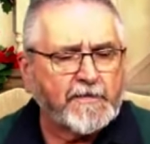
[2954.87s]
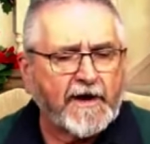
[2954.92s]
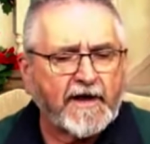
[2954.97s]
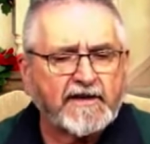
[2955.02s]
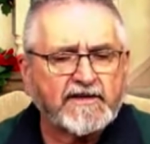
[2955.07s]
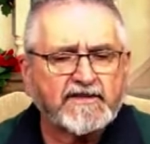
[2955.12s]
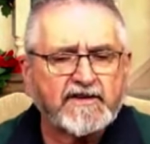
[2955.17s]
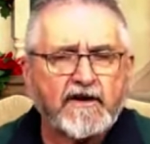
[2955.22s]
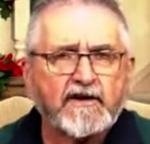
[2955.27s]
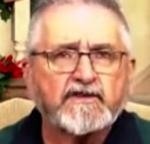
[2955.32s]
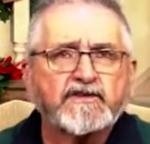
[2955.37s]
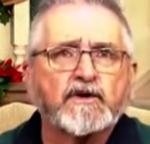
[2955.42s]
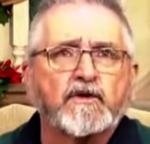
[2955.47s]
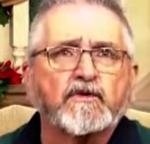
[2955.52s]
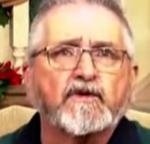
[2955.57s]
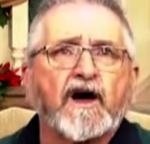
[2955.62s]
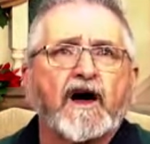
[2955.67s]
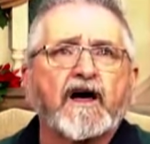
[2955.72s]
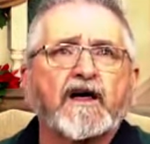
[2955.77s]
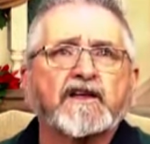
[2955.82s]
If everybody's
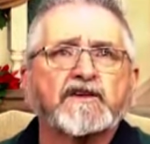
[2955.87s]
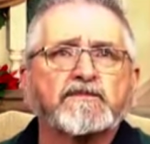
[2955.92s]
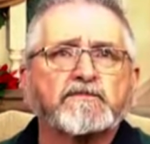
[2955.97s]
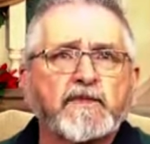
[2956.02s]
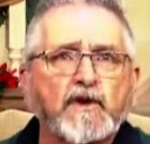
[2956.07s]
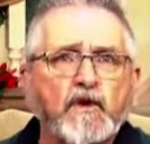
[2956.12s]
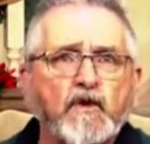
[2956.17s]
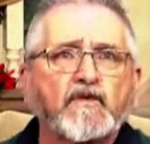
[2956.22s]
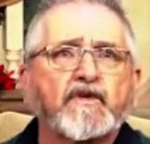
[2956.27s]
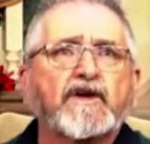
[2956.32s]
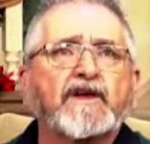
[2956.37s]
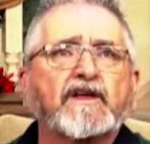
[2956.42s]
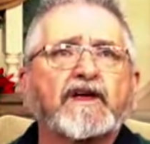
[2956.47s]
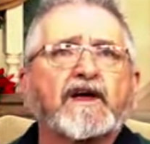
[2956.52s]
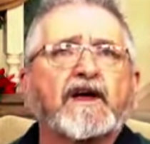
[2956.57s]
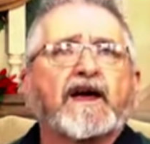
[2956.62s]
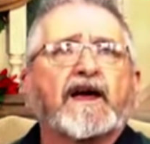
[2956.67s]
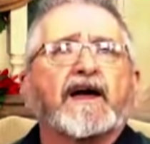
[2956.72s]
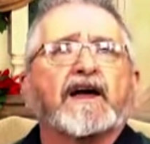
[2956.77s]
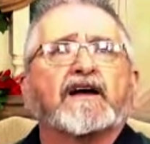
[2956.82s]
there, so God is
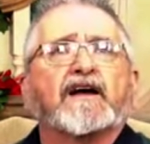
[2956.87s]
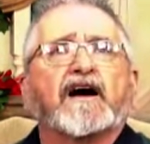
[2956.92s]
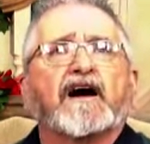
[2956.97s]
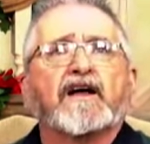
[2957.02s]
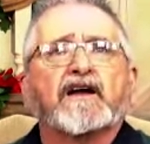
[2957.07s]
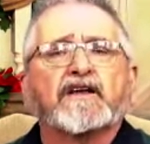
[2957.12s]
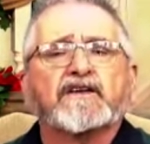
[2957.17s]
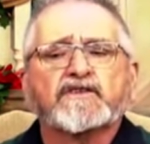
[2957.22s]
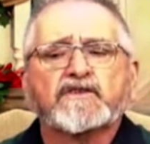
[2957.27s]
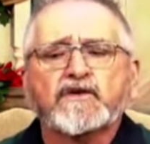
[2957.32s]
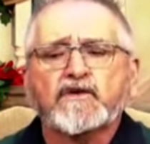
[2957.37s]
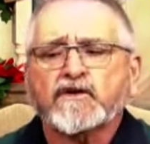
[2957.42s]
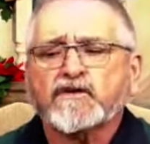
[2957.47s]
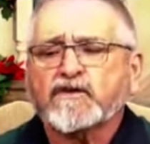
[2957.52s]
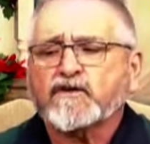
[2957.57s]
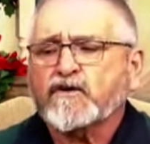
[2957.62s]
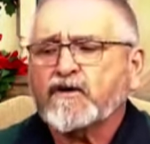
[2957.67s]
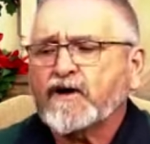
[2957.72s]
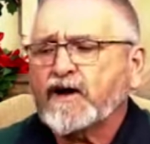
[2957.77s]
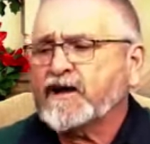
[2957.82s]
moving and God
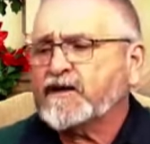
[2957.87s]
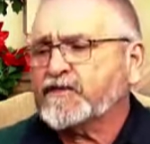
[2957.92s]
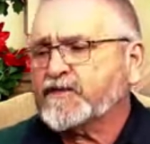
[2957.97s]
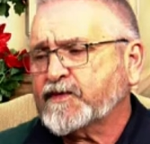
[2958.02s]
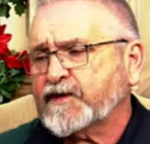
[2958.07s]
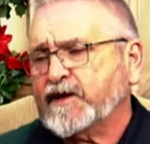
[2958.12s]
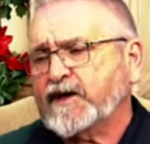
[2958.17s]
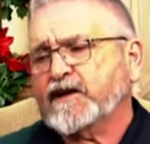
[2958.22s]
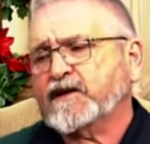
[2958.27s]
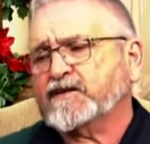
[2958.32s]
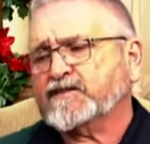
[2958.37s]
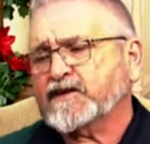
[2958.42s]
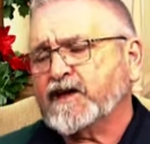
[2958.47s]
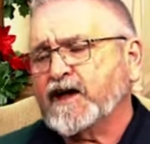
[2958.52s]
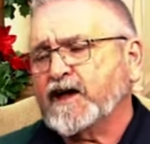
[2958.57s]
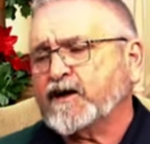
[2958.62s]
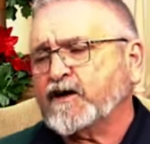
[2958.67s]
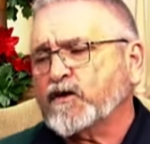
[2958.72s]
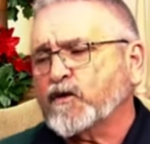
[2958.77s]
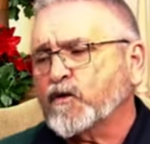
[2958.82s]
is doing great
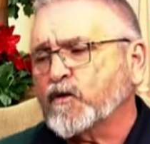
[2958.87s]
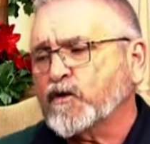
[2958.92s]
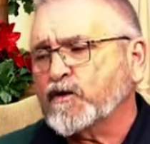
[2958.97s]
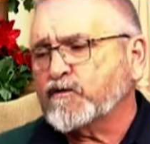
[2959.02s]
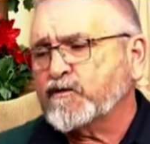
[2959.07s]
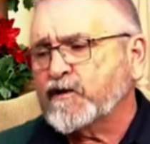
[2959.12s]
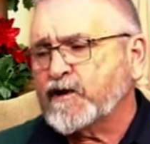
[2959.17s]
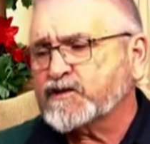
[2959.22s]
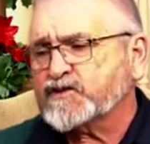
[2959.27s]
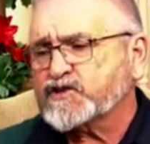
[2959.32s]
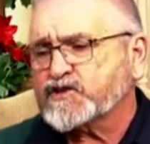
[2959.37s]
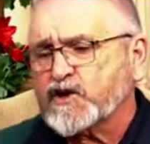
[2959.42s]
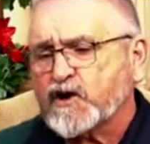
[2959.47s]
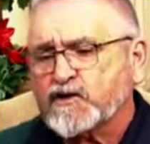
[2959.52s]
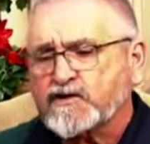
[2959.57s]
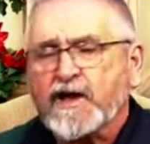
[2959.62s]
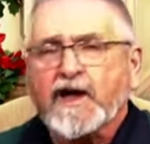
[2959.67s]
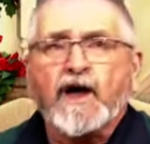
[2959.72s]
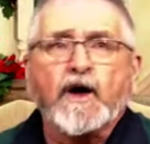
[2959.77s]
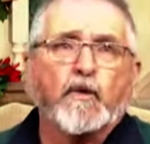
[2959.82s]
things at Glory
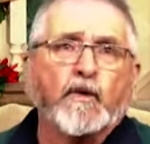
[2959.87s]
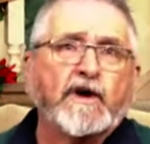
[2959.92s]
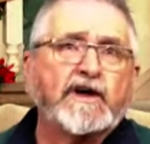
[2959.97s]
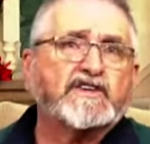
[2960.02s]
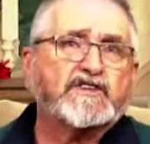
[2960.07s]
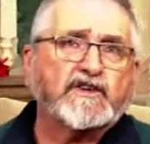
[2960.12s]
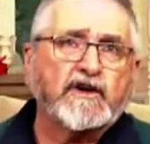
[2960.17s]
Ridge Church.